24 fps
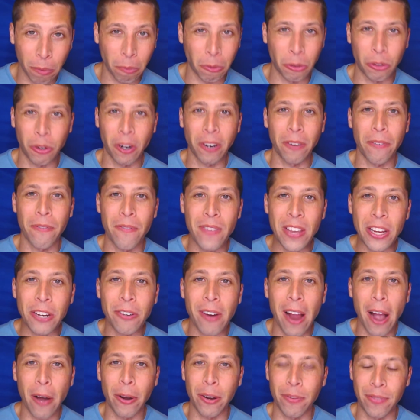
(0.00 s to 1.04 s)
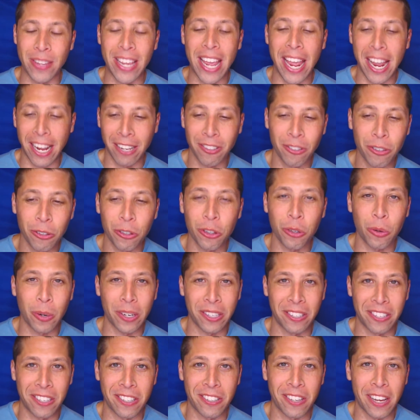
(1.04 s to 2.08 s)
We're trying to figure out if the answer
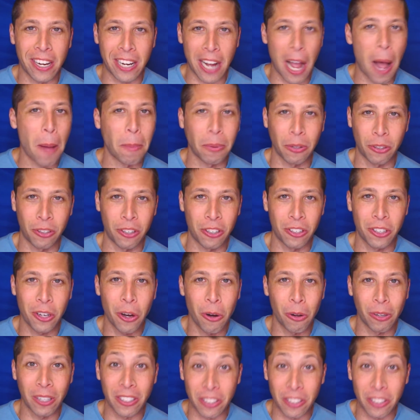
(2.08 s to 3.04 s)
choices accomplish this goal.